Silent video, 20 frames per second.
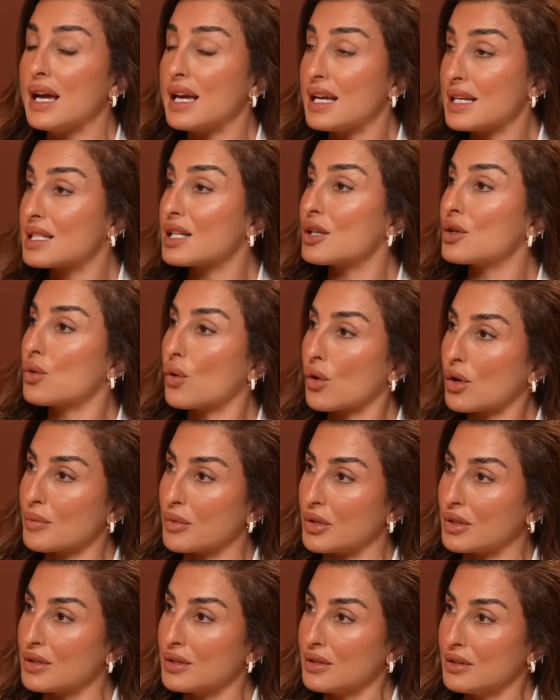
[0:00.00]
Is it
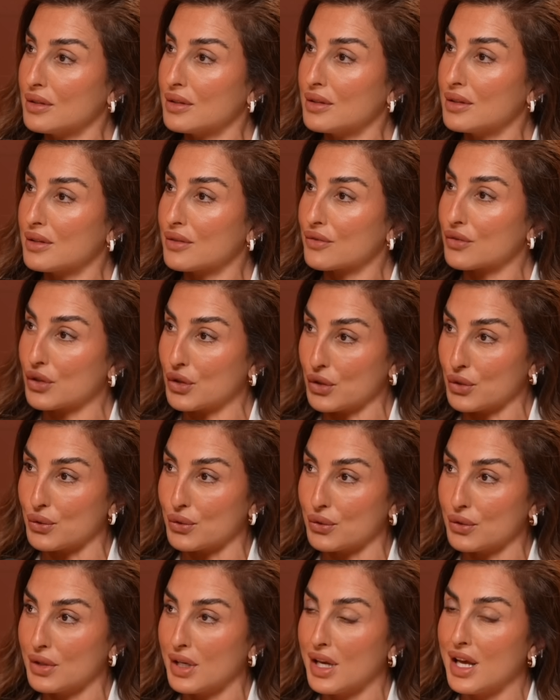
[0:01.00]
normal for
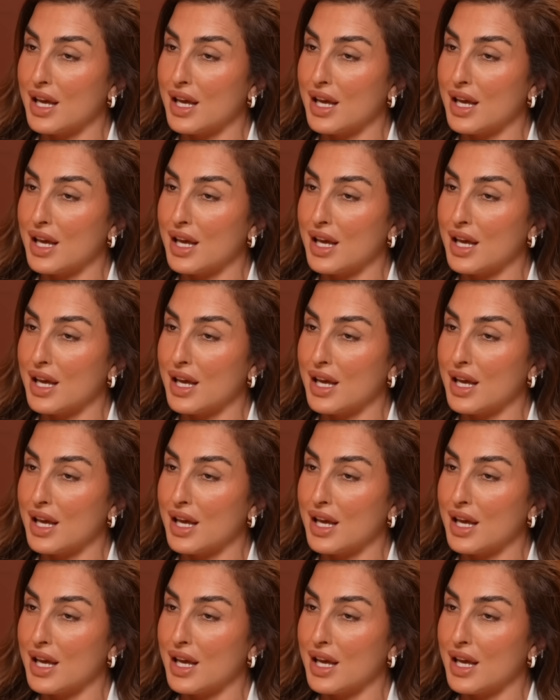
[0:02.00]
you